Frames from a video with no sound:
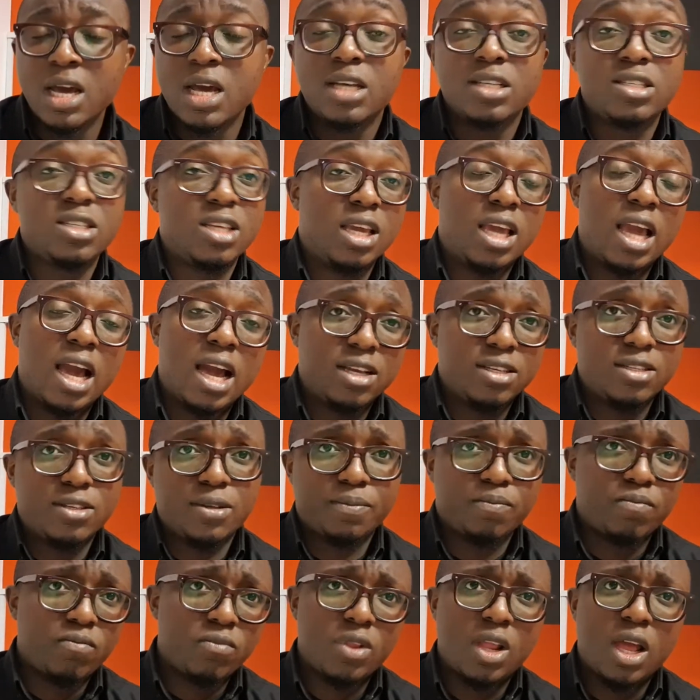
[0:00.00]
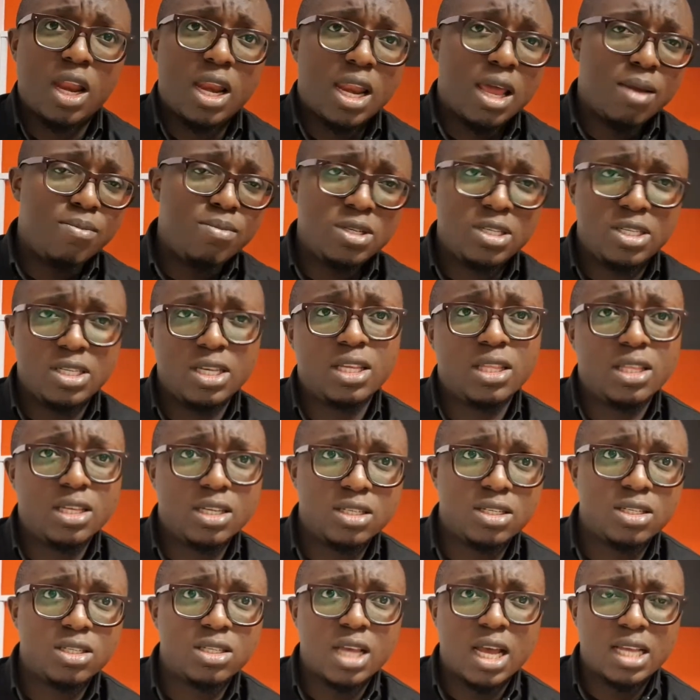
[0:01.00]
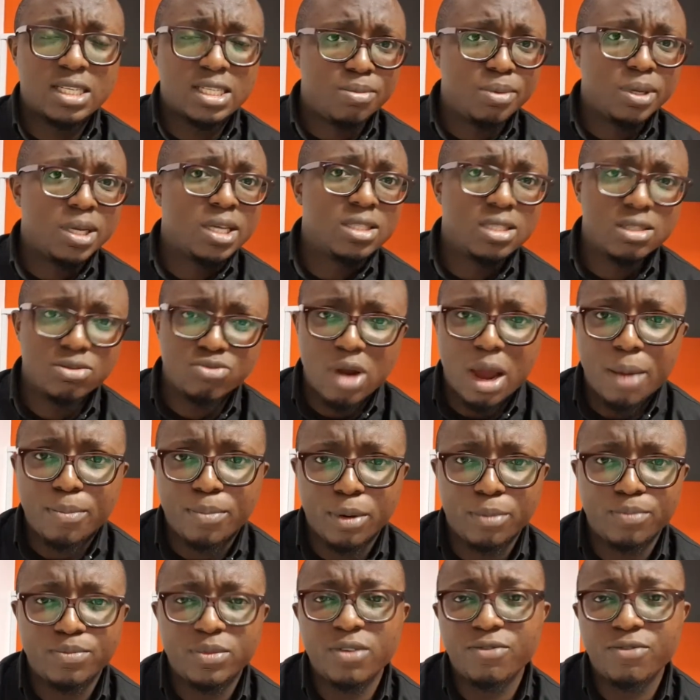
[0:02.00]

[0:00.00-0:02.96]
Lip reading: See, guys, let me say this as I begin to wrap up.